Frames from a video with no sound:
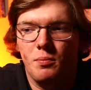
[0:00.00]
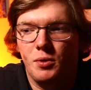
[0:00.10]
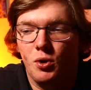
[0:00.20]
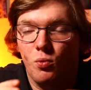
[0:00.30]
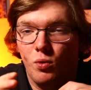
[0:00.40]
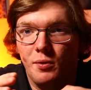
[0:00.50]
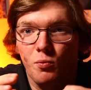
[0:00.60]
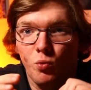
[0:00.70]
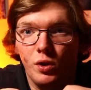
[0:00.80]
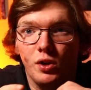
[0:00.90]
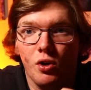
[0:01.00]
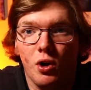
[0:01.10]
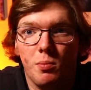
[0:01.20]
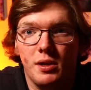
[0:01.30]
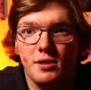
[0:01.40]
you know, in really
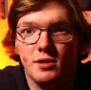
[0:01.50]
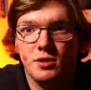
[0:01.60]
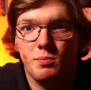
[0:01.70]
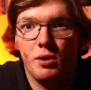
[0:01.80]
dark places.